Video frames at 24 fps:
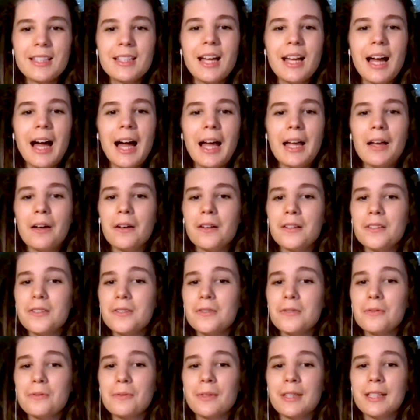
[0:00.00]
I also
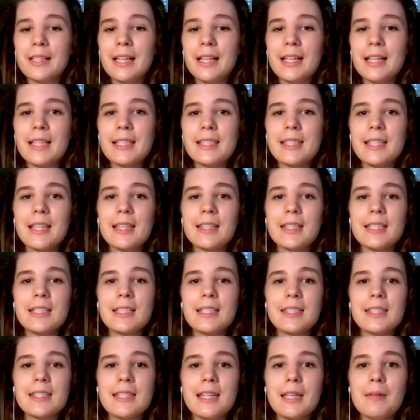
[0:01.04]
realize that
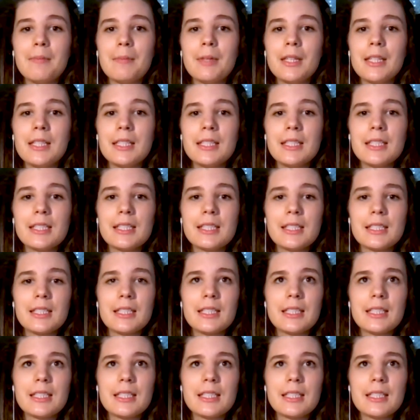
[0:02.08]
this statement